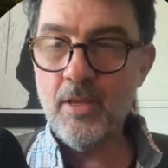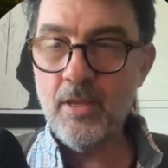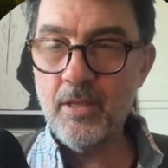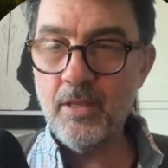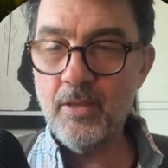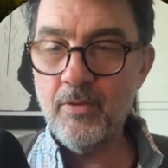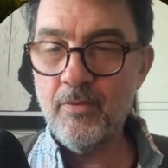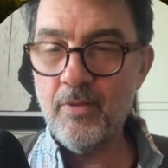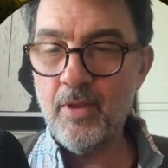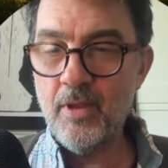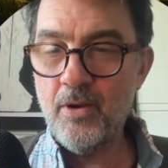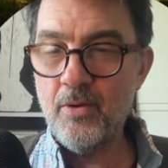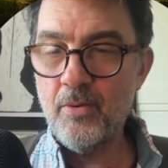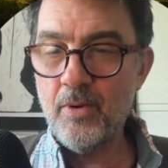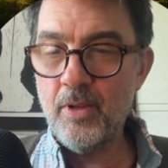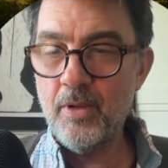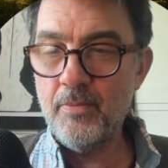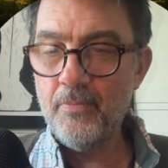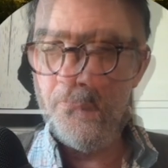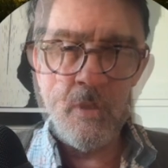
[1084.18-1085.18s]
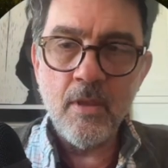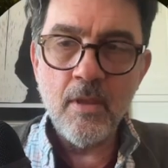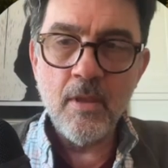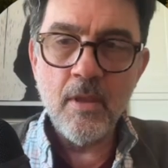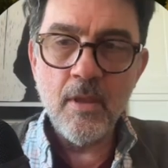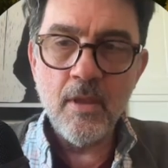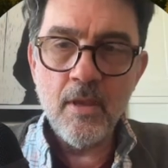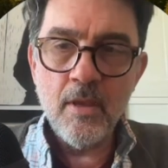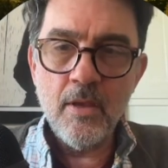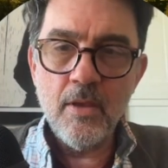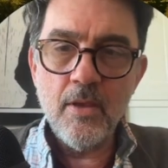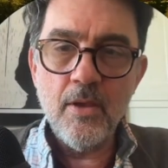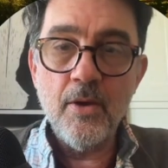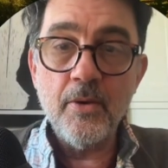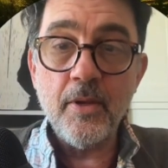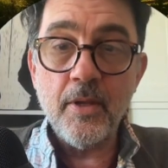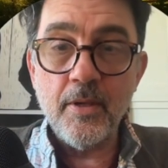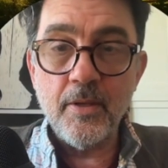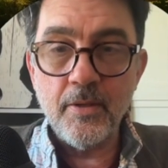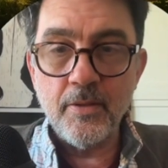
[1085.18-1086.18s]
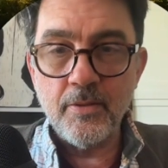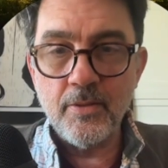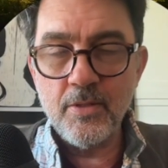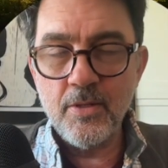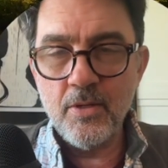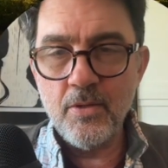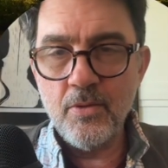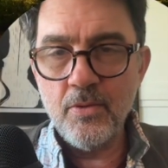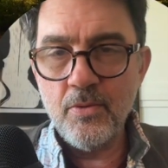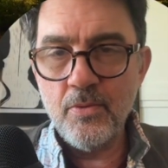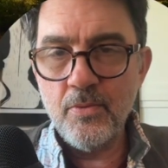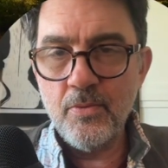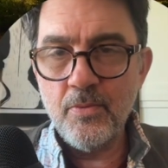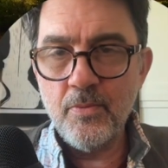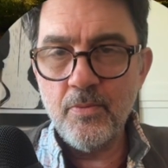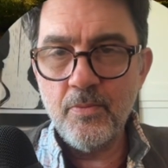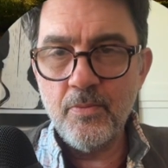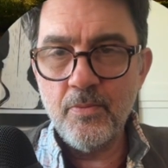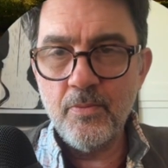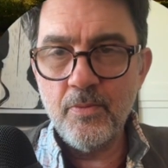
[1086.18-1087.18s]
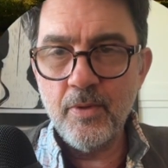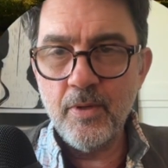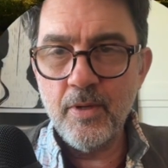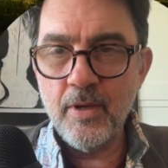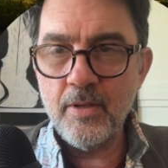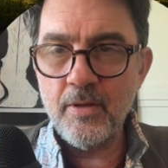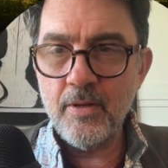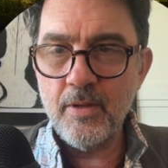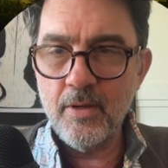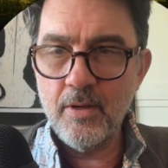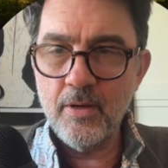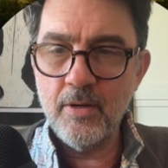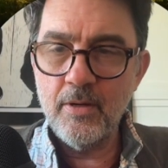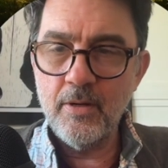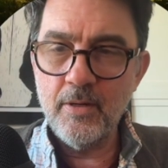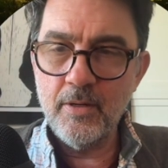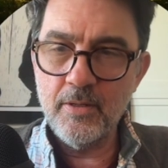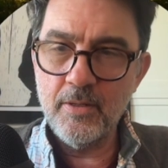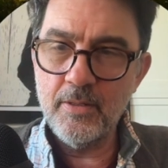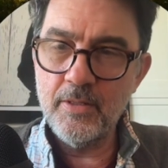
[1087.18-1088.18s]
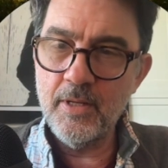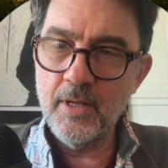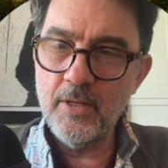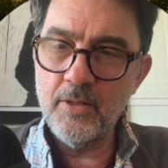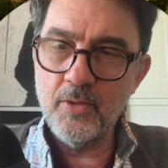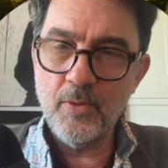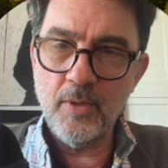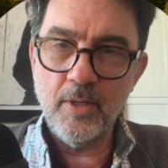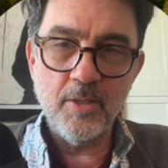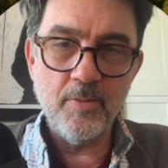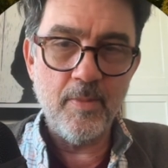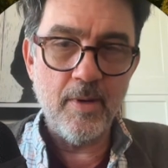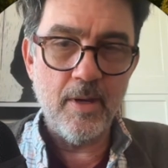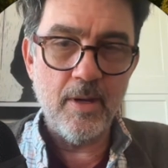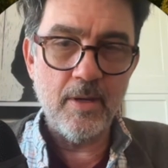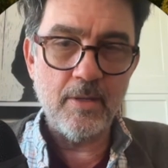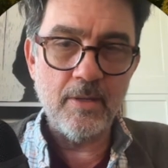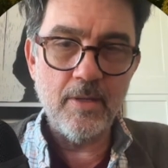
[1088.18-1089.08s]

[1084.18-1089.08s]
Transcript: give that a run. Okay, so we got our 10 tweets back.